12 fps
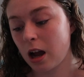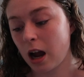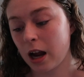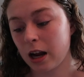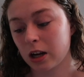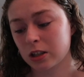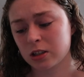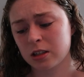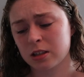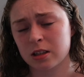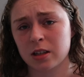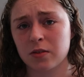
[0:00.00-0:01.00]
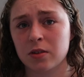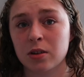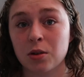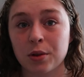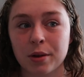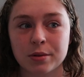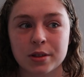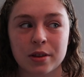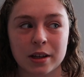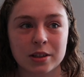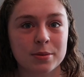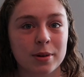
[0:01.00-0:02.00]
I actually didn't even know that was a
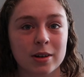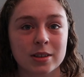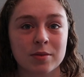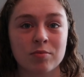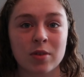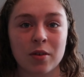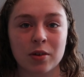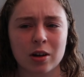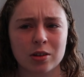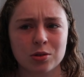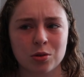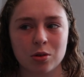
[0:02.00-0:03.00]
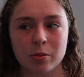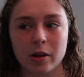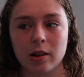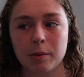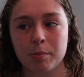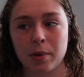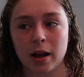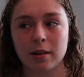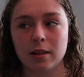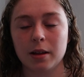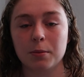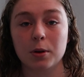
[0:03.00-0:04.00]
thing. To be honest, I've never got told about
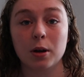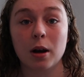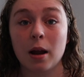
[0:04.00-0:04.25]
back labor.